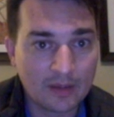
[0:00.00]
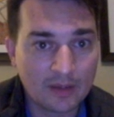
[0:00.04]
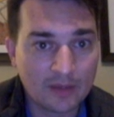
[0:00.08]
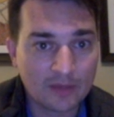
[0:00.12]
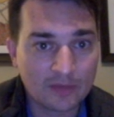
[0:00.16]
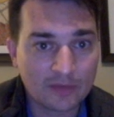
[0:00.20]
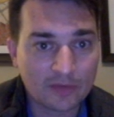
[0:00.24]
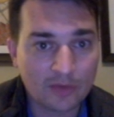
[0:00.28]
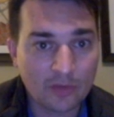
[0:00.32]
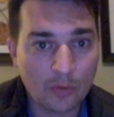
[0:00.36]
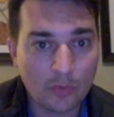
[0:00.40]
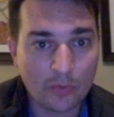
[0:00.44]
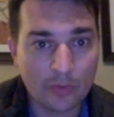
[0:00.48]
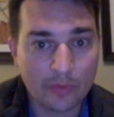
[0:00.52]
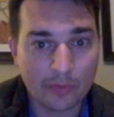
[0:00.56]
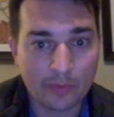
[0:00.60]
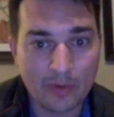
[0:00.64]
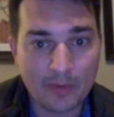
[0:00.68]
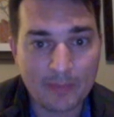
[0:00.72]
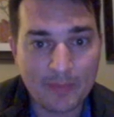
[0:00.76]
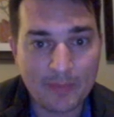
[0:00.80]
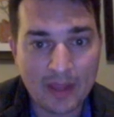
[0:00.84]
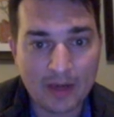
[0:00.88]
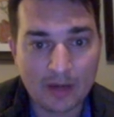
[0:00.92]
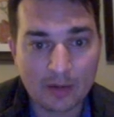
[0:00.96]
So the
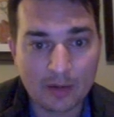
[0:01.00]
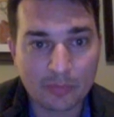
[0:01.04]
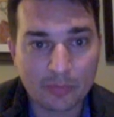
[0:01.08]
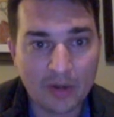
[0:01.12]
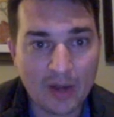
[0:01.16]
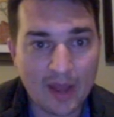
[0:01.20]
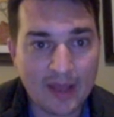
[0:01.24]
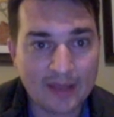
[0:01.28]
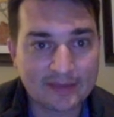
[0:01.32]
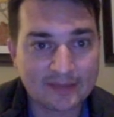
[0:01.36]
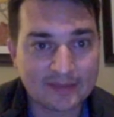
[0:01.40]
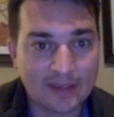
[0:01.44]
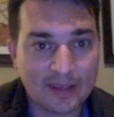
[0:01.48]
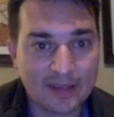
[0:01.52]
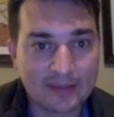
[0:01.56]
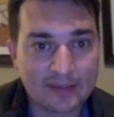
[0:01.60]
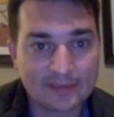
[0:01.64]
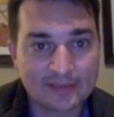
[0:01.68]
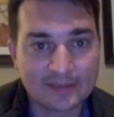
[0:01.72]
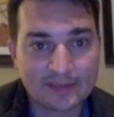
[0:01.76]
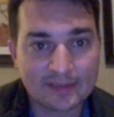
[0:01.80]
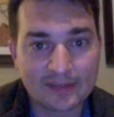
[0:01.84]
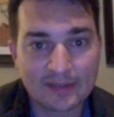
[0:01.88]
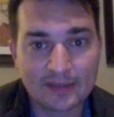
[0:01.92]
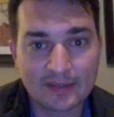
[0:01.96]
repair
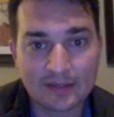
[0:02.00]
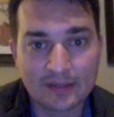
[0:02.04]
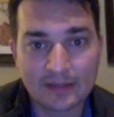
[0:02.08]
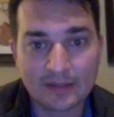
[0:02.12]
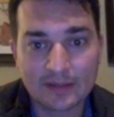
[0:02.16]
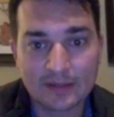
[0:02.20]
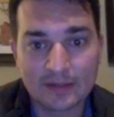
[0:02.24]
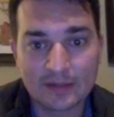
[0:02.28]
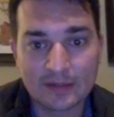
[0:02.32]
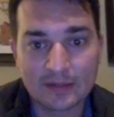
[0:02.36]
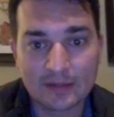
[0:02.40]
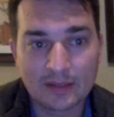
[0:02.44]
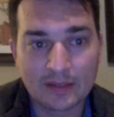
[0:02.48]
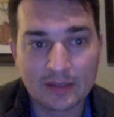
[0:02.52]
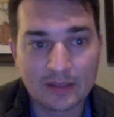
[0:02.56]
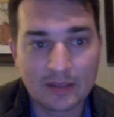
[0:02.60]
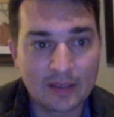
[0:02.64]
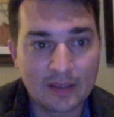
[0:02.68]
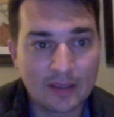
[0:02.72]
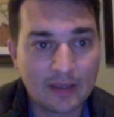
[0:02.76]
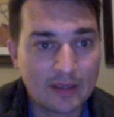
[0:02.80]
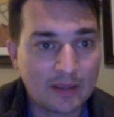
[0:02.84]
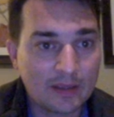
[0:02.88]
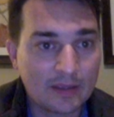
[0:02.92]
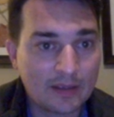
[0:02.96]
process,
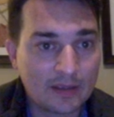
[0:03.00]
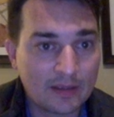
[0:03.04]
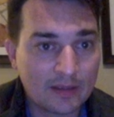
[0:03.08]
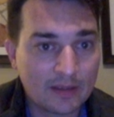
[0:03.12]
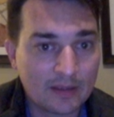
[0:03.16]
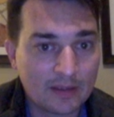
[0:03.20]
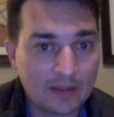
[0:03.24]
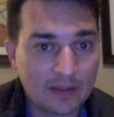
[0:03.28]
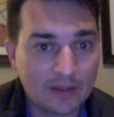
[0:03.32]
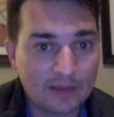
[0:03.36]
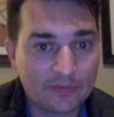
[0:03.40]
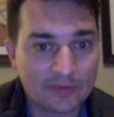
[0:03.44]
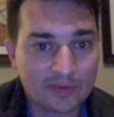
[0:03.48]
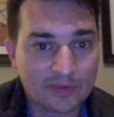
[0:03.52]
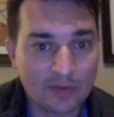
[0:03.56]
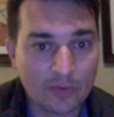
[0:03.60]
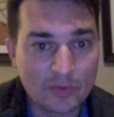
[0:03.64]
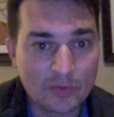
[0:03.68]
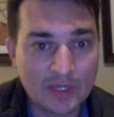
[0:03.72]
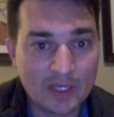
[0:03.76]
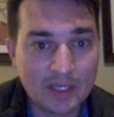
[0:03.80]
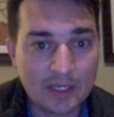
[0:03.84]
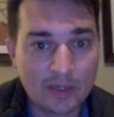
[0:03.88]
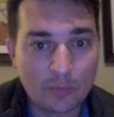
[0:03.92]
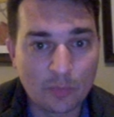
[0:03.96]
if so
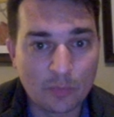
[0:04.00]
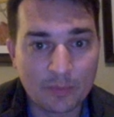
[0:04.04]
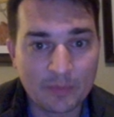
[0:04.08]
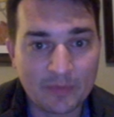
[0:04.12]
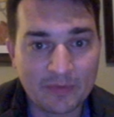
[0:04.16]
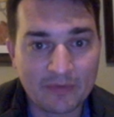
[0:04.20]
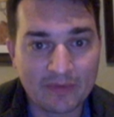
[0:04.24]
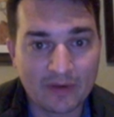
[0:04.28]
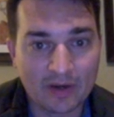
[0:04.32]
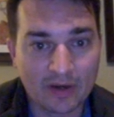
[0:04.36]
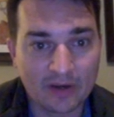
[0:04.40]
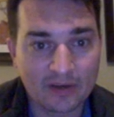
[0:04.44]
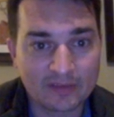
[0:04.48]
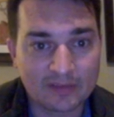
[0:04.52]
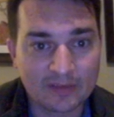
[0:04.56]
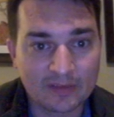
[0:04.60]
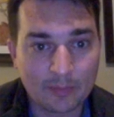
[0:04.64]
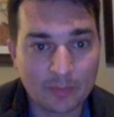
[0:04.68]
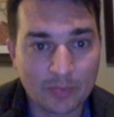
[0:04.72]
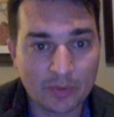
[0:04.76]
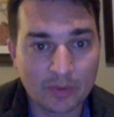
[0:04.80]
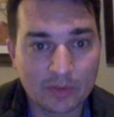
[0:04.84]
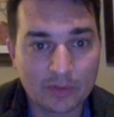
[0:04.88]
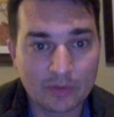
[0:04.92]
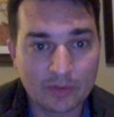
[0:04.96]
needed, would be very
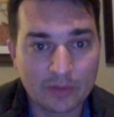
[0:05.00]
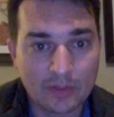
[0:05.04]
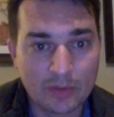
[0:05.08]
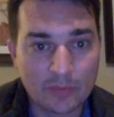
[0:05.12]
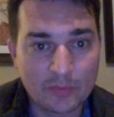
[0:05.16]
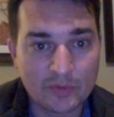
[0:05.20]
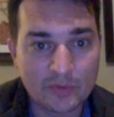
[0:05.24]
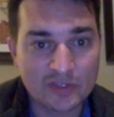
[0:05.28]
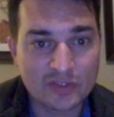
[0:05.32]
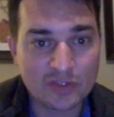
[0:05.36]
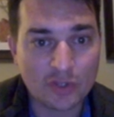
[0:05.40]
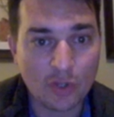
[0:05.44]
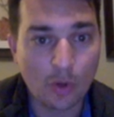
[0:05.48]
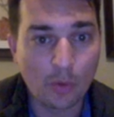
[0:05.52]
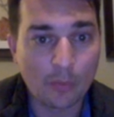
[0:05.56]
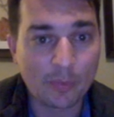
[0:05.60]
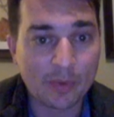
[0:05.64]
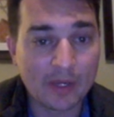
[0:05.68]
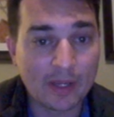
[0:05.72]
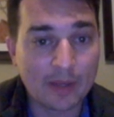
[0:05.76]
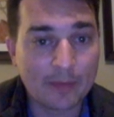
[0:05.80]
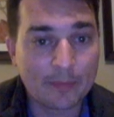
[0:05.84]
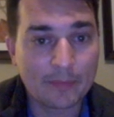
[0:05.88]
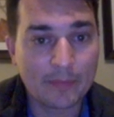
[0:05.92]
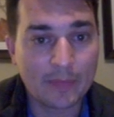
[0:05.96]
simple. You would just
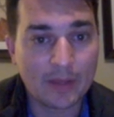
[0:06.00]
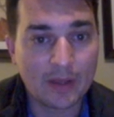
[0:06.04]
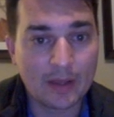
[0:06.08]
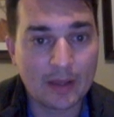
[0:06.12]
open up